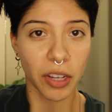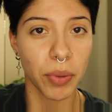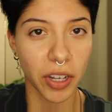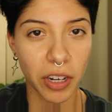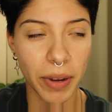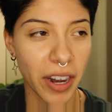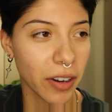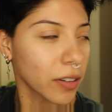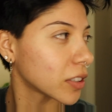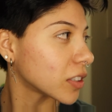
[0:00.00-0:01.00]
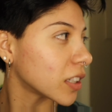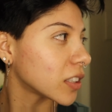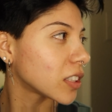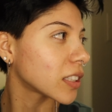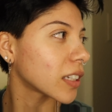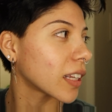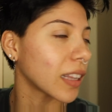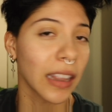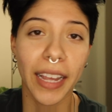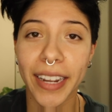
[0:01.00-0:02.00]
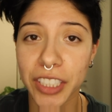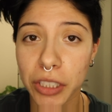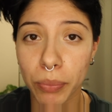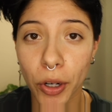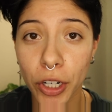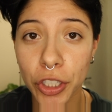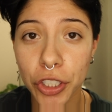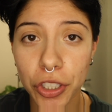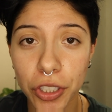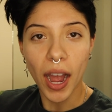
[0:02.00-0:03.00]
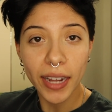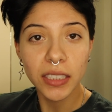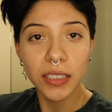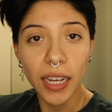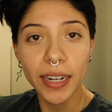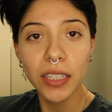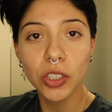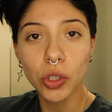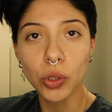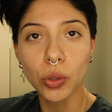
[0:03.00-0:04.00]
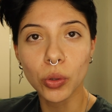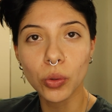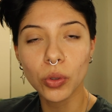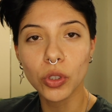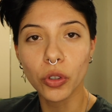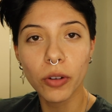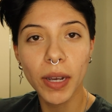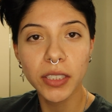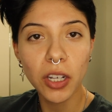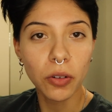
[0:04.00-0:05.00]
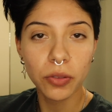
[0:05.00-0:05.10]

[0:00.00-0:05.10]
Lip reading: I've been cutting my hair since last March, I decided to do it myself.